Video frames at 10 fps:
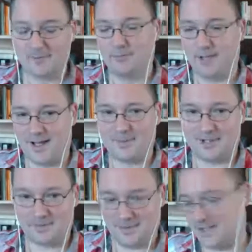blah
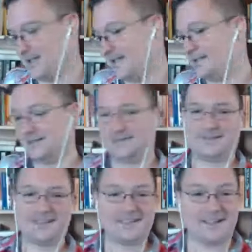blah blah.
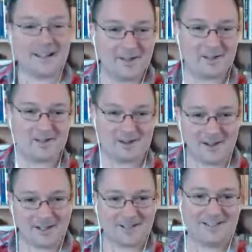Is that how you should
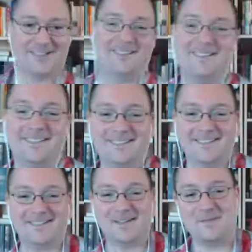start your
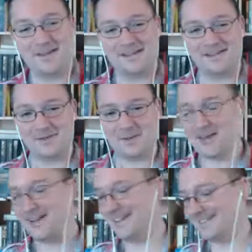emails to everybody?